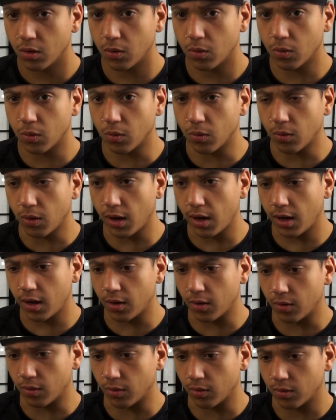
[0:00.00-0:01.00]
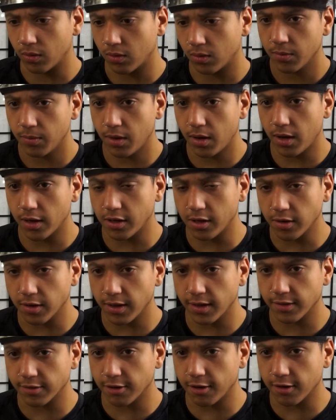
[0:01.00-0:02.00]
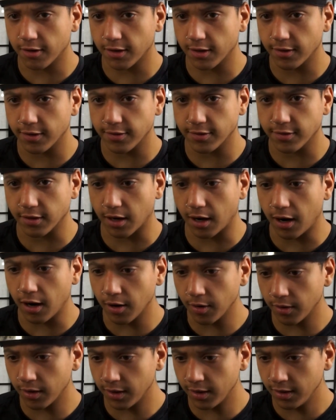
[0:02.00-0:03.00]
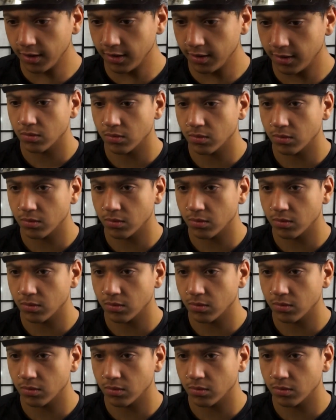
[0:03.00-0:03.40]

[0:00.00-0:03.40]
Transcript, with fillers: Oh, wow. Come on, y'all can't talk like this to Gaara?